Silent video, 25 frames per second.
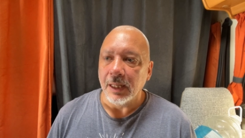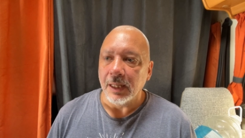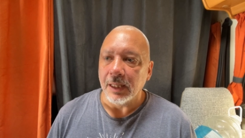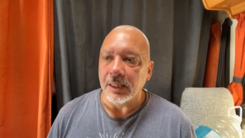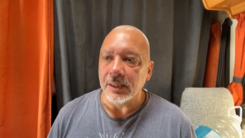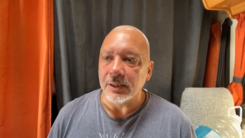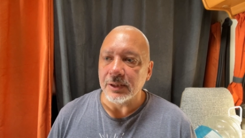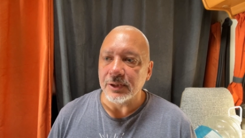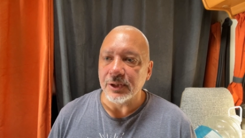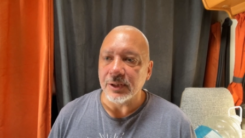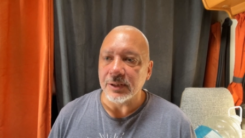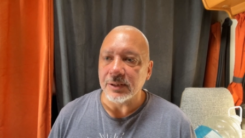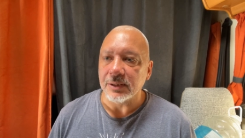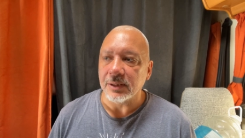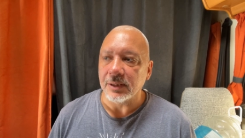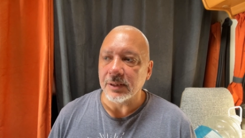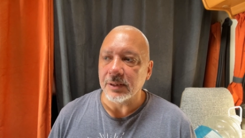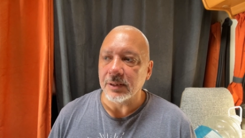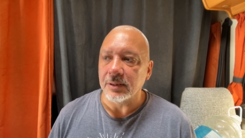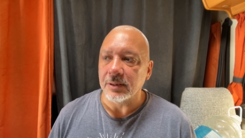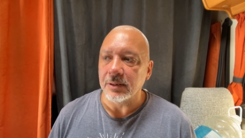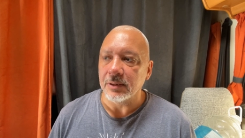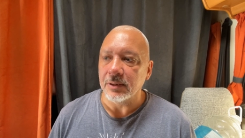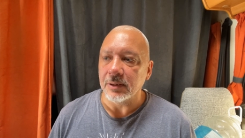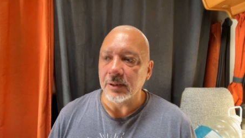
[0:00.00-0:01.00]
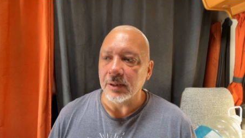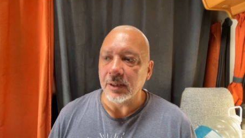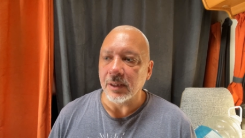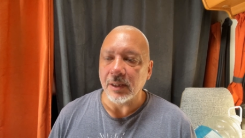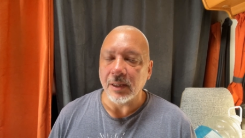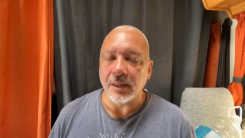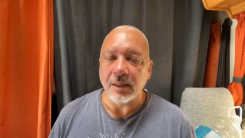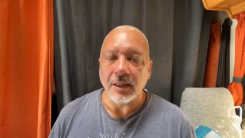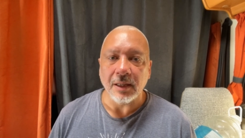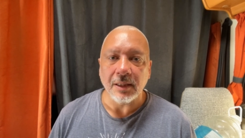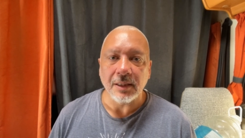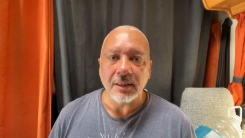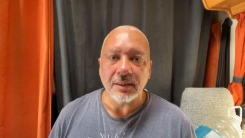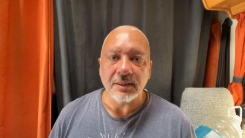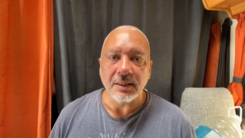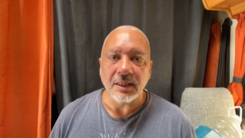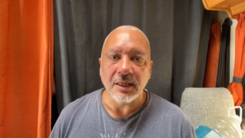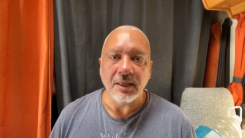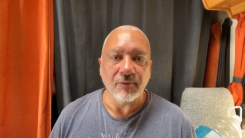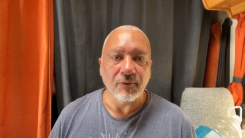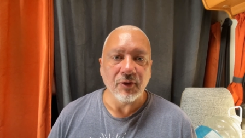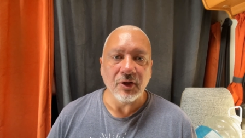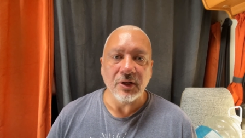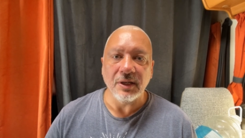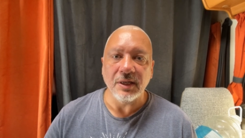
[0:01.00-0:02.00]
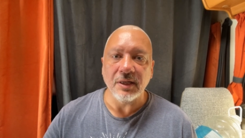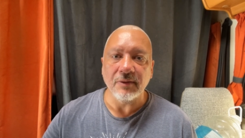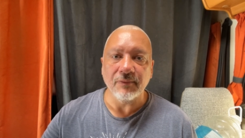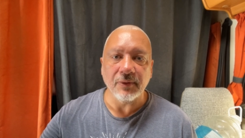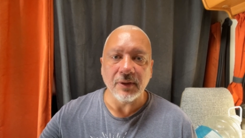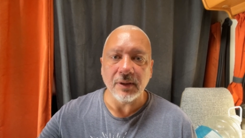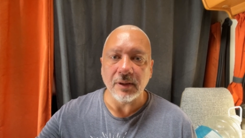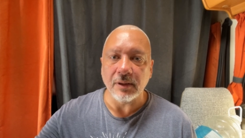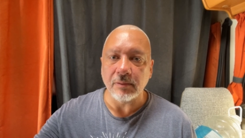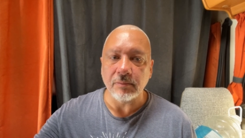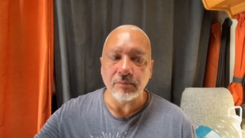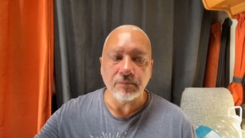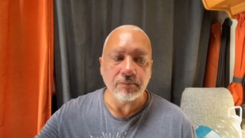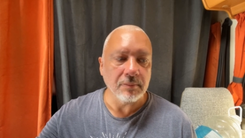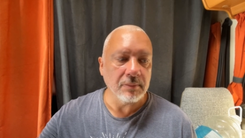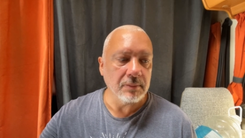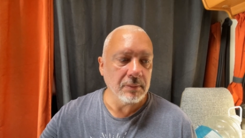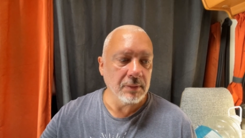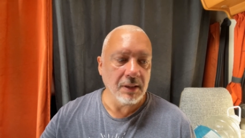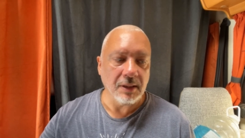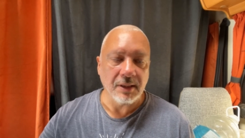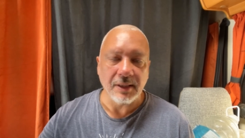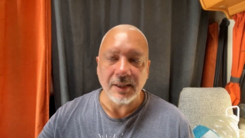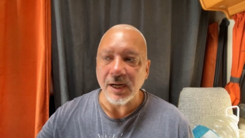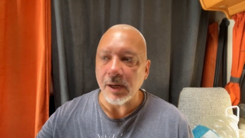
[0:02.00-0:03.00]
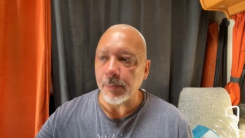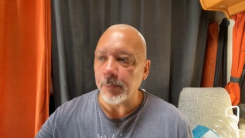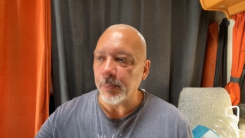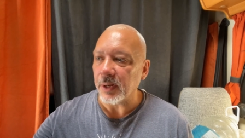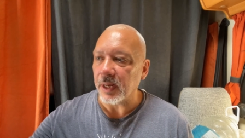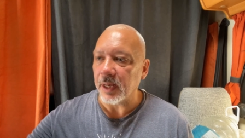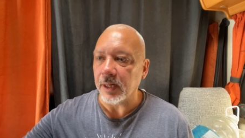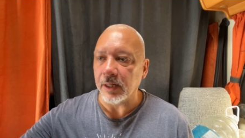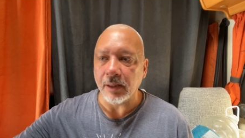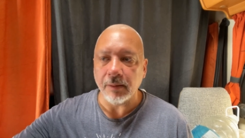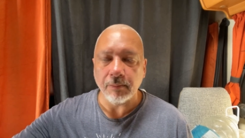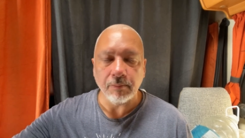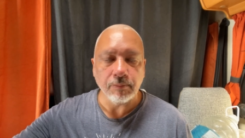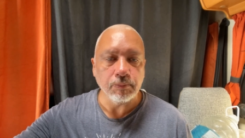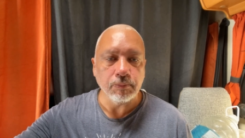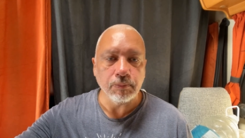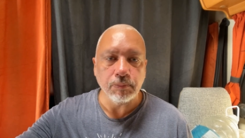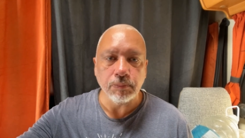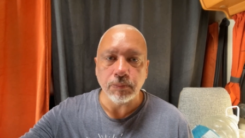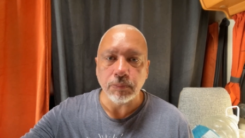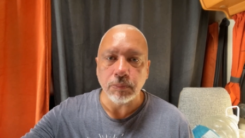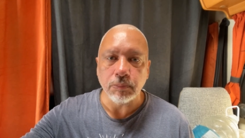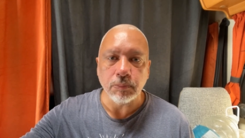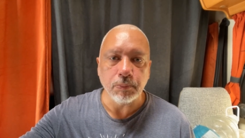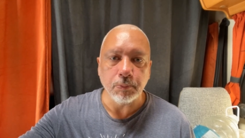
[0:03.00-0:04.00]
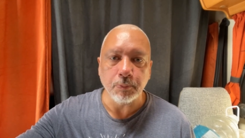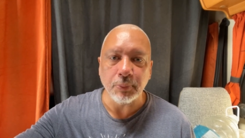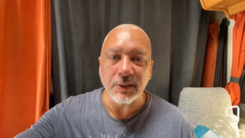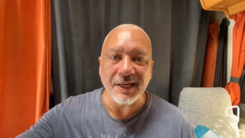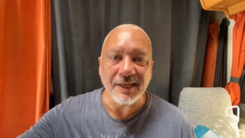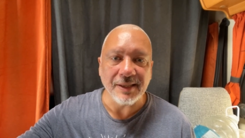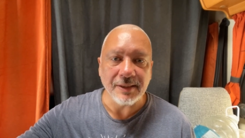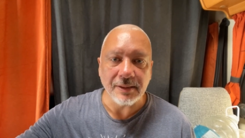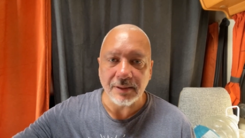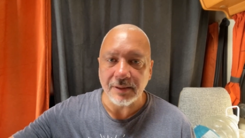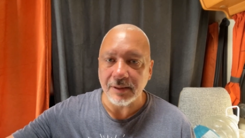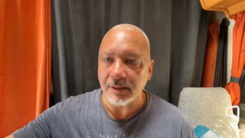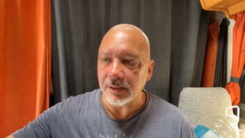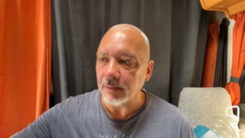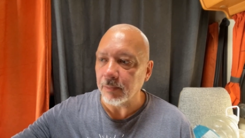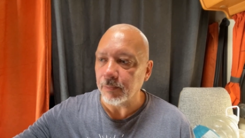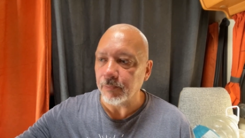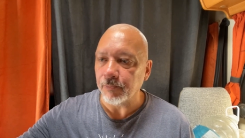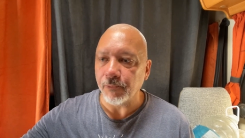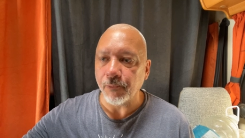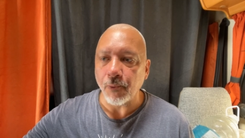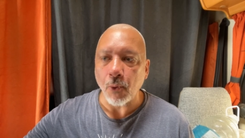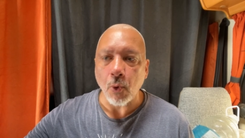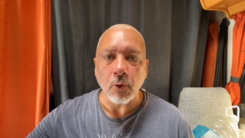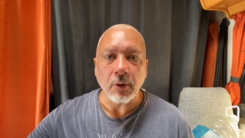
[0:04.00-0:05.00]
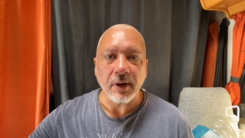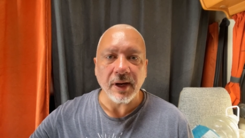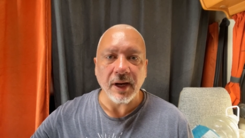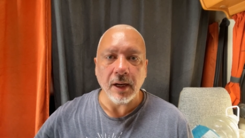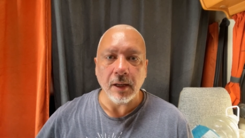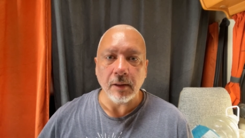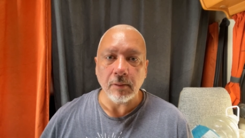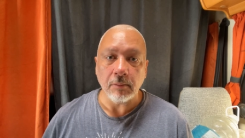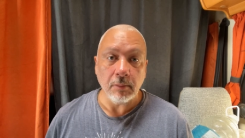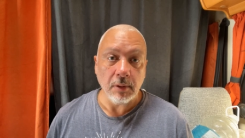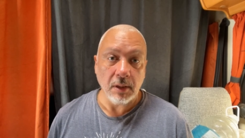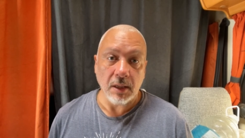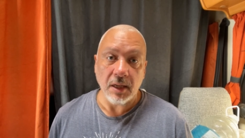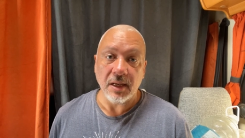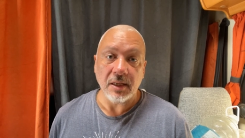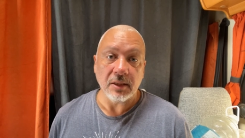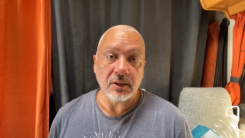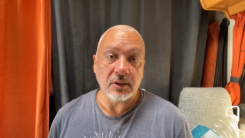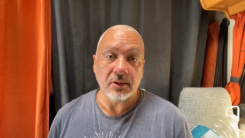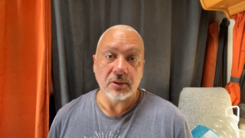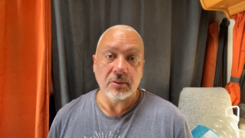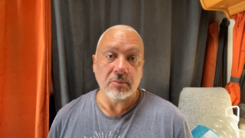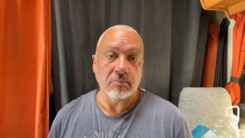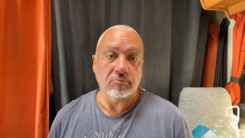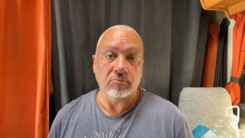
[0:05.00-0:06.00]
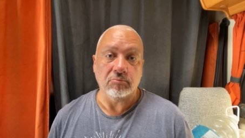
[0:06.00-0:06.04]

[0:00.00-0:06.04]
It's just, you know, like I say, if you leave a cup and a plate and a fork out, it's